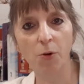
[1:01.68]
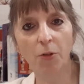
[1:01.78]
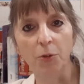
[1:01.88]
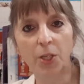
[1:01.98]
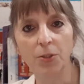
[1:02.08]

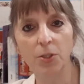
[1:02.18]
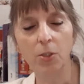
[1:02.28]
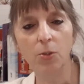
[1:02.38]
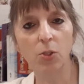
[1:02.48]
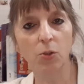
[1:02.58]
3, and
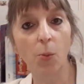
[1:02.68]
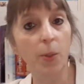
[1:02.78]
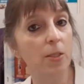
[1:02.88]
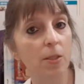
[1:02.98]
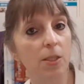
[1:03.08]
2, so
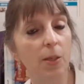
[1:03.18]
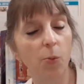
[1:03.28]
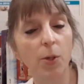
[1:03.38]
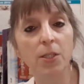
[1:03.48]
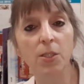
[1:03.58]
nobody's in step
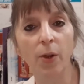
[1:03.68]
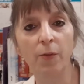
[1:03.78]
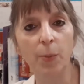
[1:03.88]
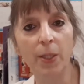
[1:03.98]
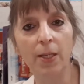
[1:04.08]
1, so
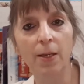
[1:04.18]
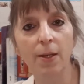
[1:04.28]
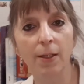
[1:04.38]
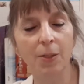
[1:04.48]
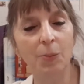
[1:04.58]
everybody
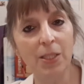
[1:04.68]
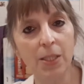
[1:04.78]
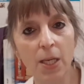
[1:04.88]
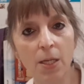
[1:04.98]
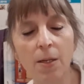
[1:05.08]
can be
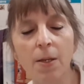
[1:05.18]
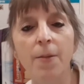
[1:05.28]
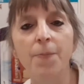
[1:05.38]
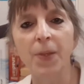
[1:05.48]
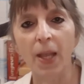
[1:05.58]
seen.
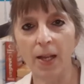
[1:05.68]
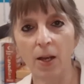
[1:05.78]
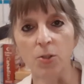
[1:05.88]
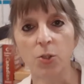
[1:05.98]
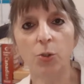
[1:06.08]
I
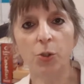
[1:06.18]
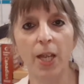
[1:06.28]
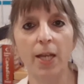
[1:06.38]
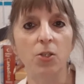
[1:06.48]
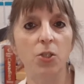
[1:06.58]
also
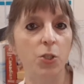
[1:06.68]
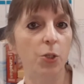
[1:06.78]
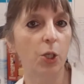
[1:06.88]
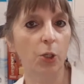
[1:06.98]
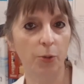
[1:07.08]
create
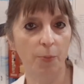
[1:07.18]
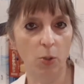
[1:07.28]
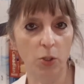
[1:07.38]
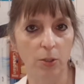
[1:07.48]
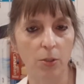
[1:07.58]
circular
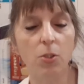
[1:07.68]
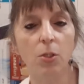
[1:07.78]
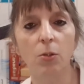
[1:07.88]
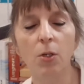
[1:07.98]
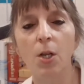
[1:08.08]
motion.
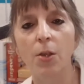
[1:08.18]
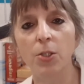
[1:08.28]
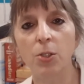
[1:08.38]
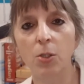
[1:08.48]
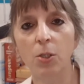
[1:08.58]
So the
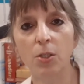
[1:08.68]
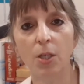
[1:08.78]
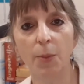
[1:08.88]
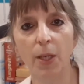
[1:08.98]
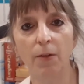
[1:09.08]
students
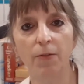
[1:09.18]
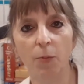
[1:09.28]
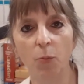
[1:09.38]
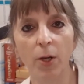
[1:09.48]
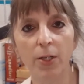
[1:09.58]
come in
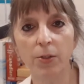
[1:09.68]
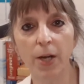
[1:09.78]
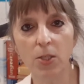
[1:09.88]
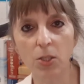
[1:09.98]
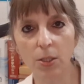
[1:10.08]
from one
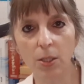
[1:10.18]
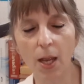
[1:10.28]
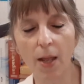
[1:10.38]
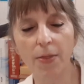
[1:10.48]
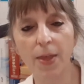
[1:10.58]
direction
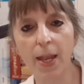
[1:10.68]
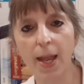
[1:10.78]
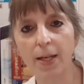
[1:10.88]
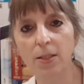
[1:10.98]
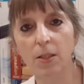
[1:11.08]
and they
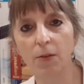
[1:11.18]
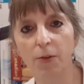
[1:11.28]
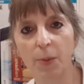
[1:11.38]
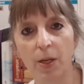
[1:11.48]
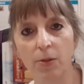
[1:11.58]
exit
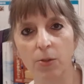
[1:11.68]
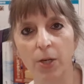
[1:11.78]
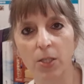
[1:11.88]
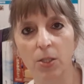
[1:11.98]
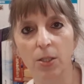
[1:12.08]
from another
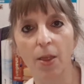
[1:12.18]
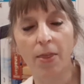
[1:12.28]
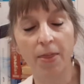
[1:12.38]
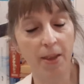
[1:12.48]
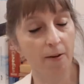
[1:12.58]
direction.
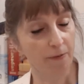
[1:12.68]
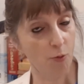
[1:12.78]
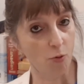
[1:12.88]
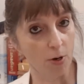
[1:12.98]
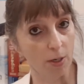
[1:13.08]

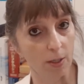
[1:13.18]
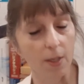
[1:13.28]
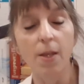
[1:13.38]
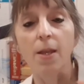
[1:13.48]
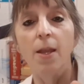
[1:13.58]
Therefore,
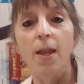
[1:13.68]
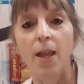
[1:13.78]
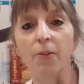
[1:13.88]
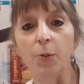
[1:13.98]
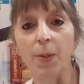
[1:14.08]

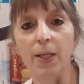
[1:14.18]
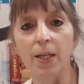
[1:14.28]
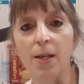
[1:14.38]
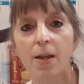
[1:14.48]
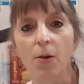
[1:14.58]

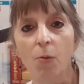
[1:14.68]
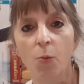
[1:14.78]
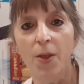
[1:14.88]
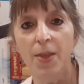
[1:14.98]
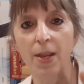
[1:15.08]
everybody,
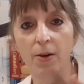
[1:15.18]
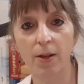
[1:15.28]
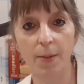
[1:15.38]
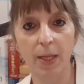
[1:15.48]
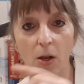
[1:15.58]
when they are
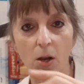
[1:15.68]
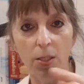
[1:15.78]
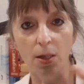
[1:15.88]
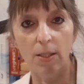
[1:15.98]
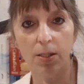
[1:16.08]
coming
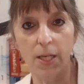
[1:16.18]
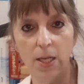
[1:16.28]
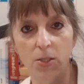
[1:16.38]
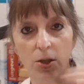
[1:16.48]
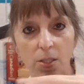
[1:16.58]
onto the
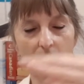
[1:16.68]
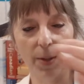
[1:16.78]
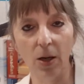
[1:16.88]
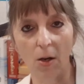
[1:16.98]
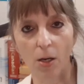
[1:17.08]
stage, is
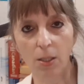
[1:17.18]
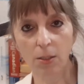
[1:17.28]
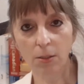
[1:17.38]
coming on